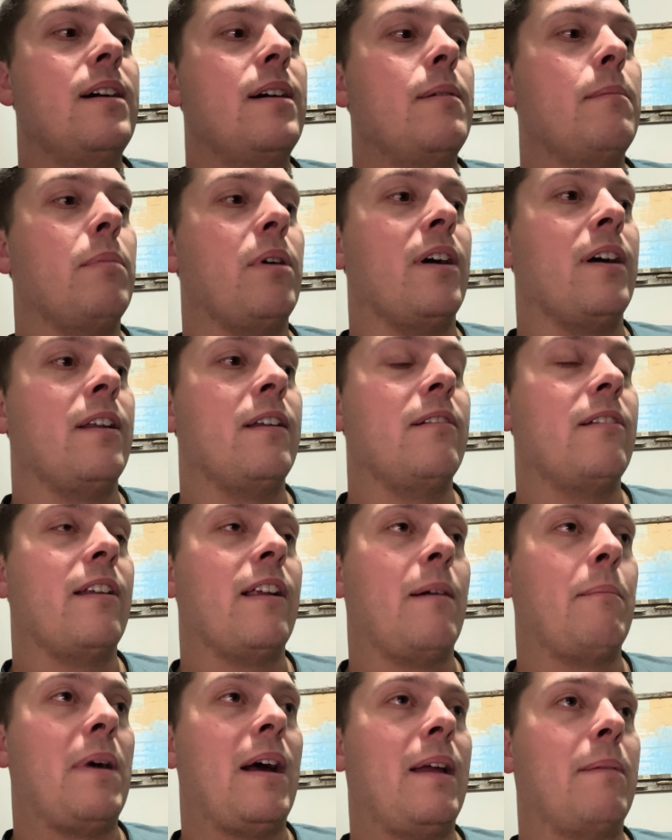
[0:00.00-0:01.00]
but
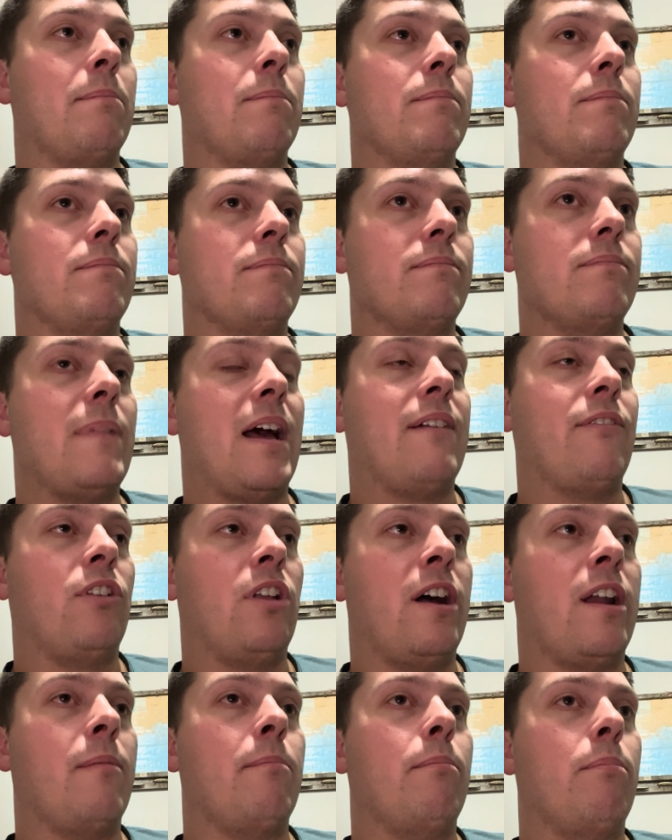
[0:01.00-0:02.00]
I might have a
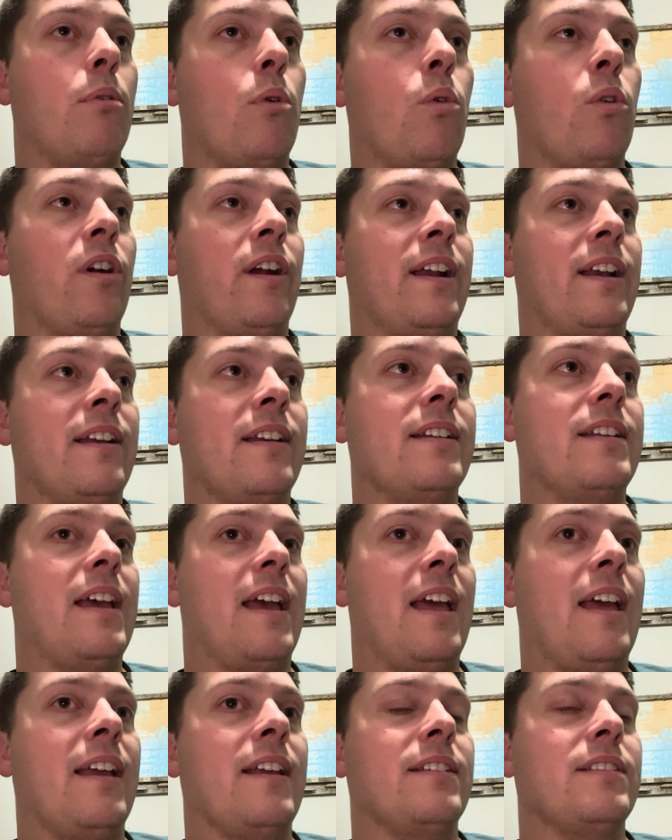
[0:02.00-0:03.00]
lot of boring
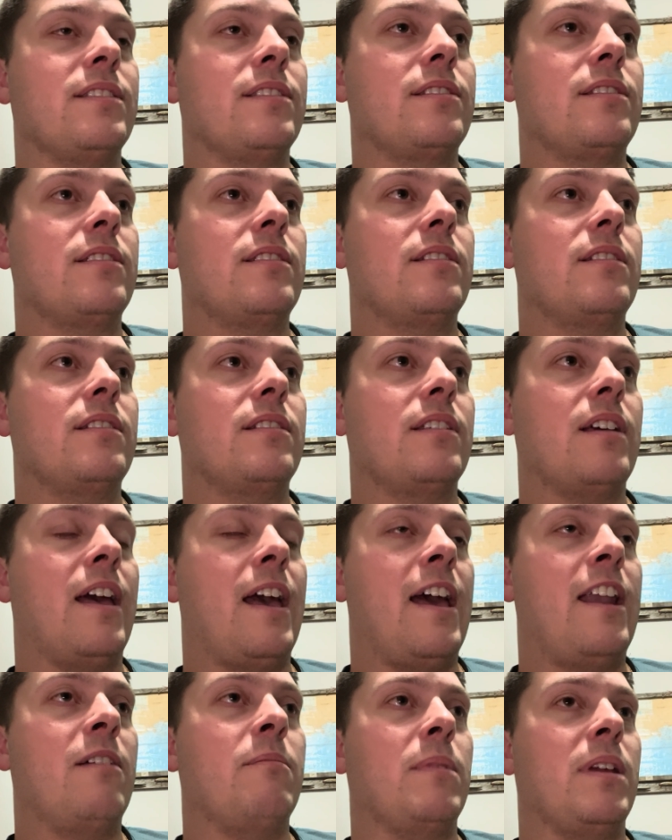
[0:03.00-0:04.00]
days
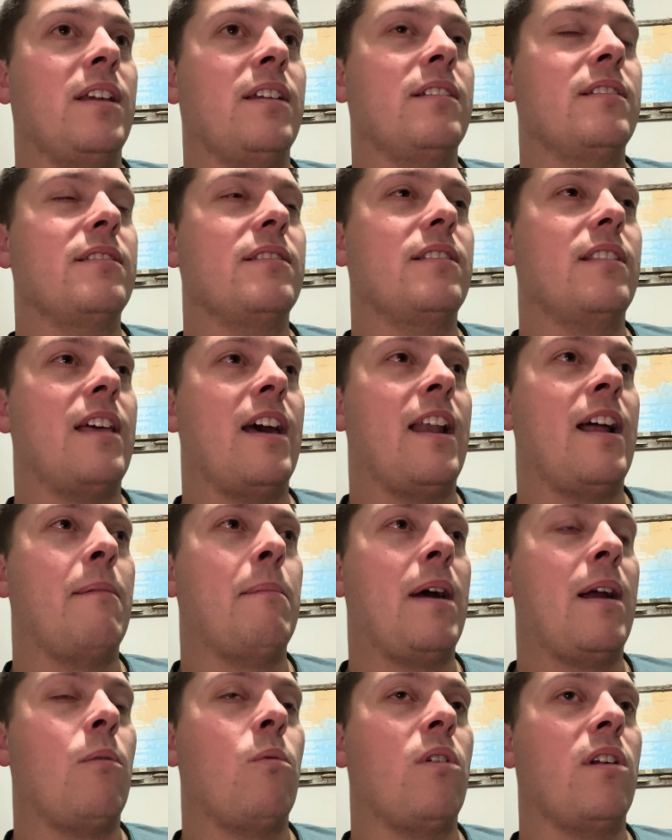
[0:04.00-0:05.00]
ahead of me that I
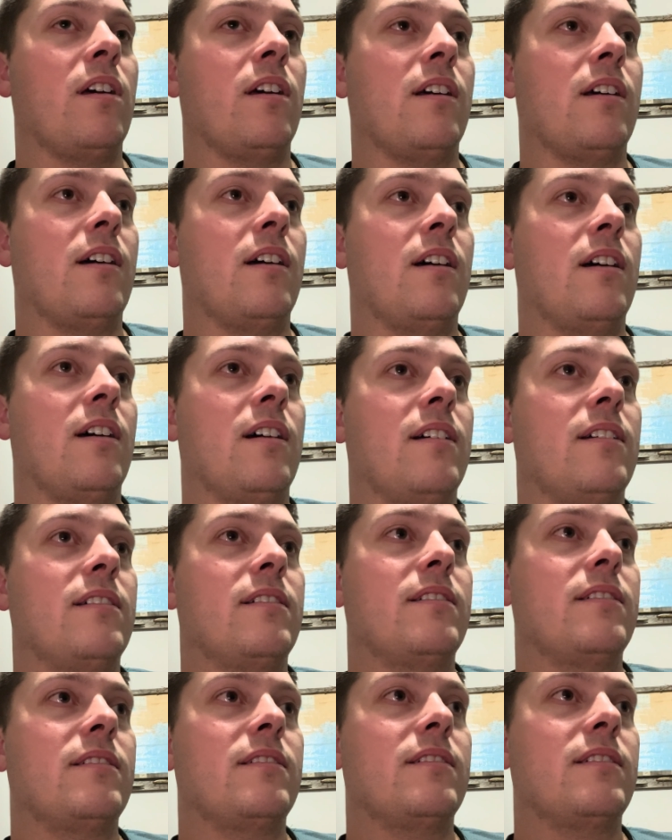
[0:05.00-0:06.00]
might want to
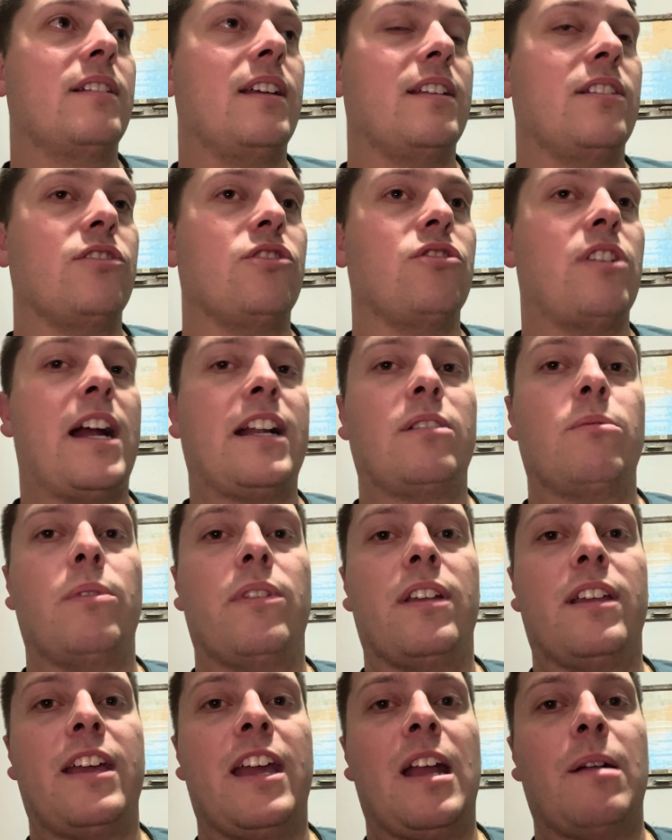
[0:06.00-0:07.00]
get distracted with
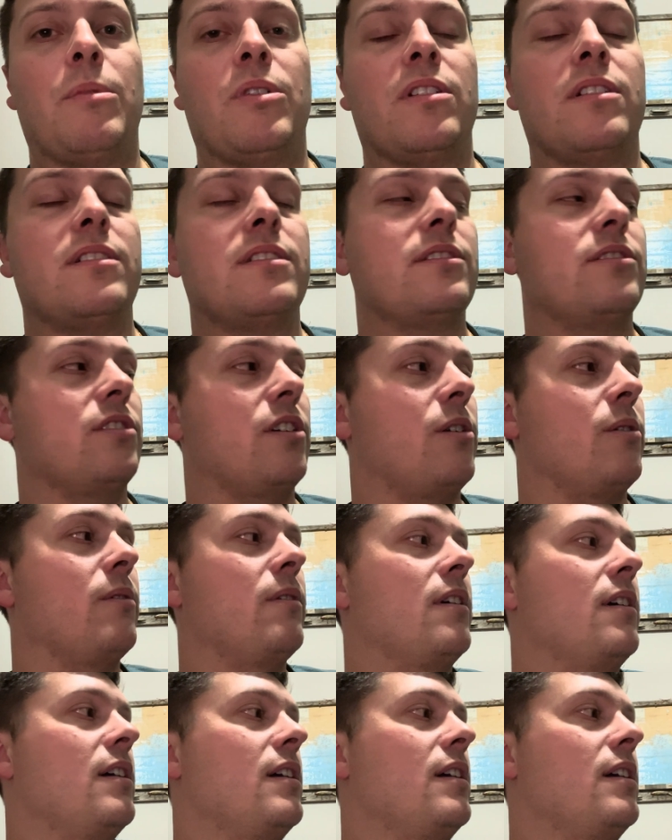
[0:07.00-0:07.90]
a camera. So